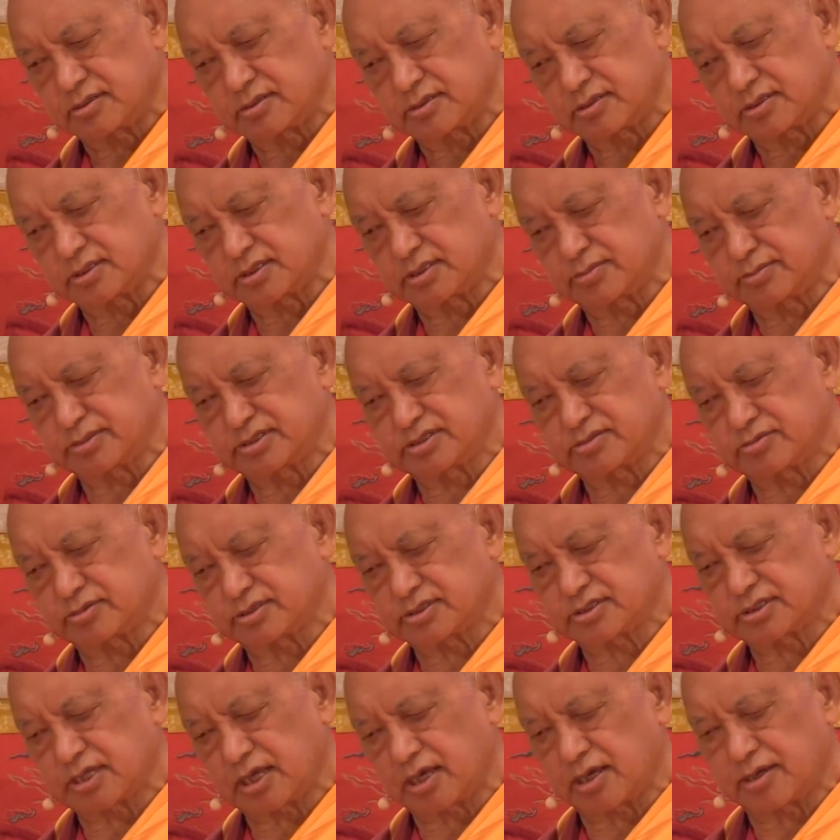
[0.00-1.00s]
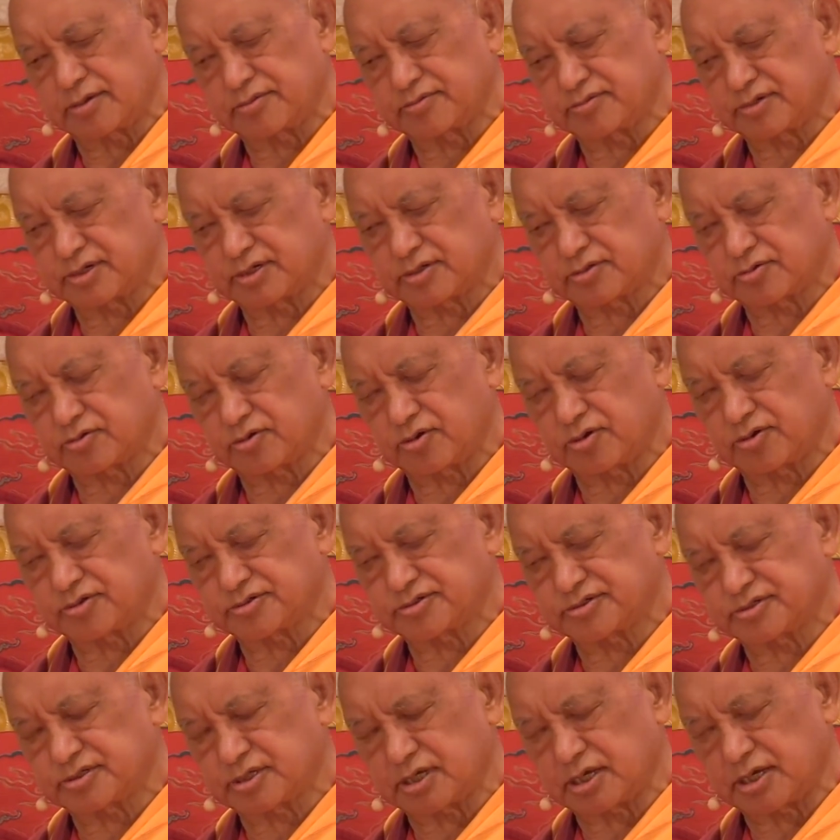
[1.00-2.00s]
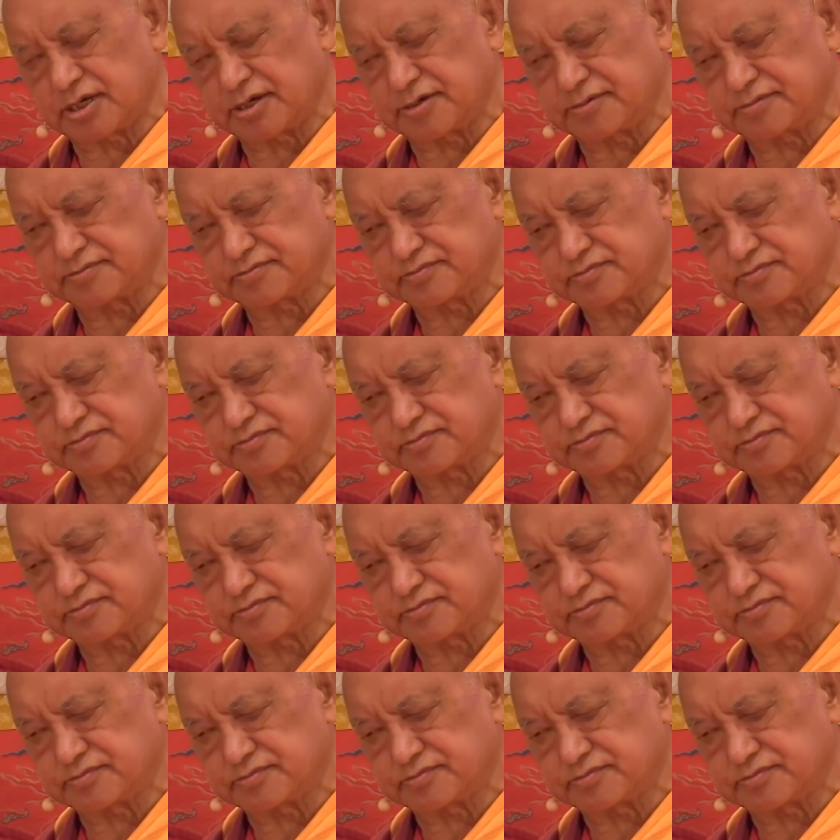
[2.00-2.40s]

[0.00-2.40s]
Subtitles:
Rinpoche was very close. They're